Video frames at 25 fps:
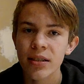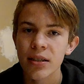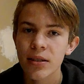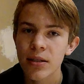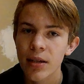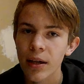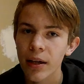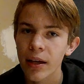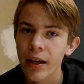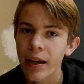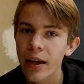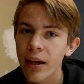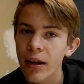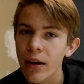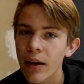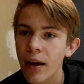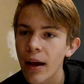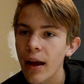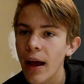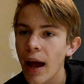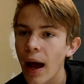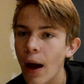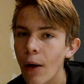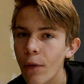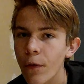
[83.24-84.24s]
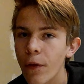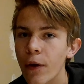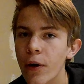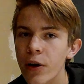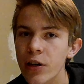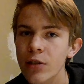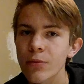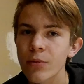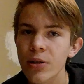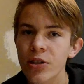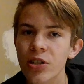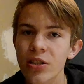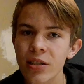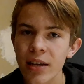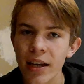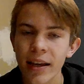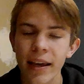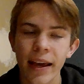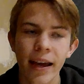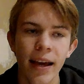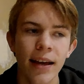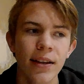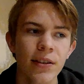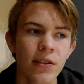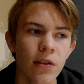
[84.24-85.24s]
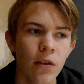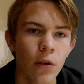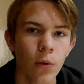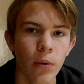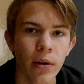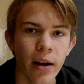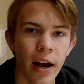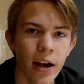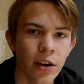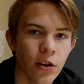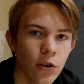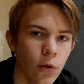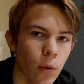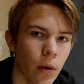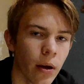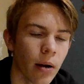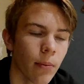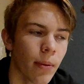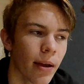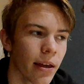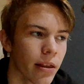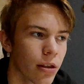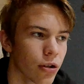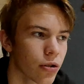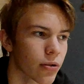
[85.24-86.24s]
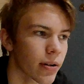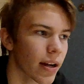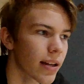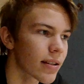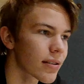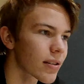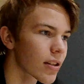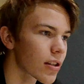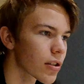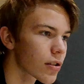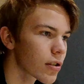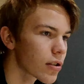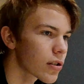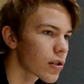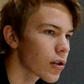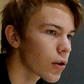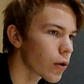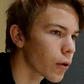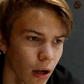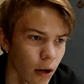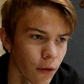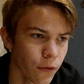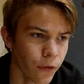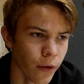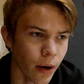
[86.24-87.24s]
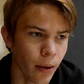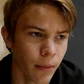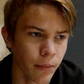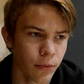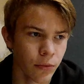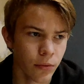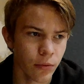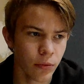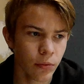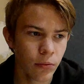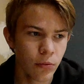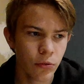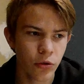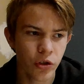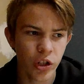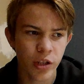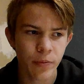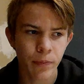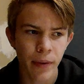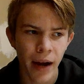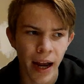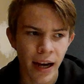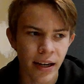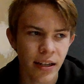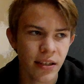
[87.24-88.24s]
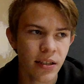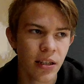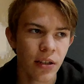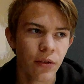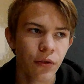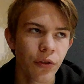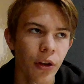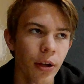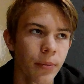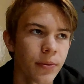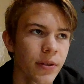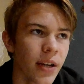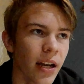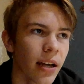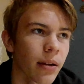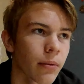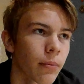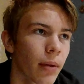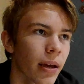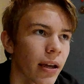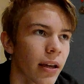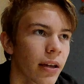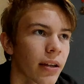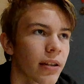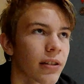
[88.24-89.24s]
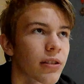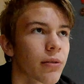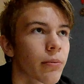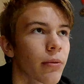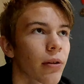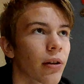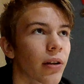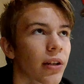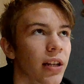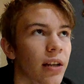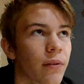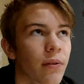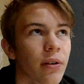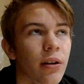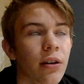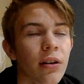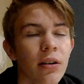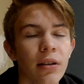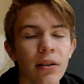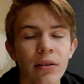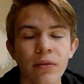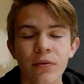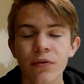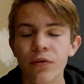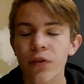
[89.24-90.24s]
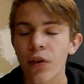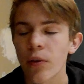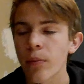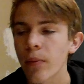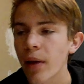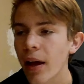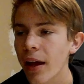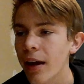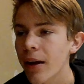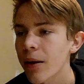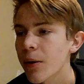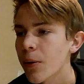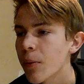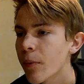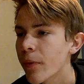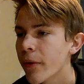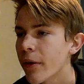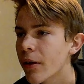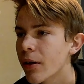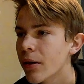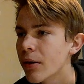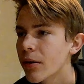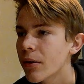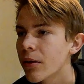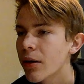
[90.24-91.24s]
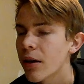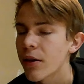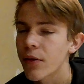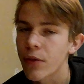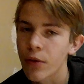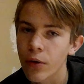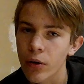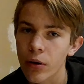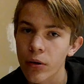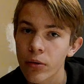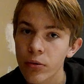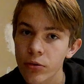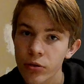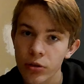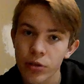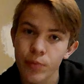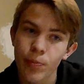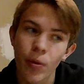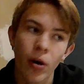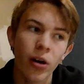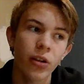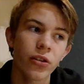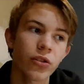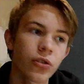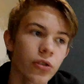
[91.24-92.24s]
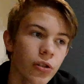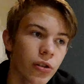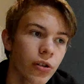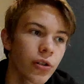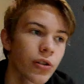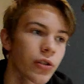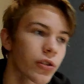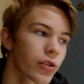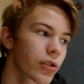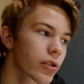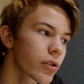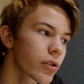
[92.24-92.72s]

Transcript: to get out there as much as I can so that when I do want to make the transition to from just practicing flips, I can make it into a living from like either sponsors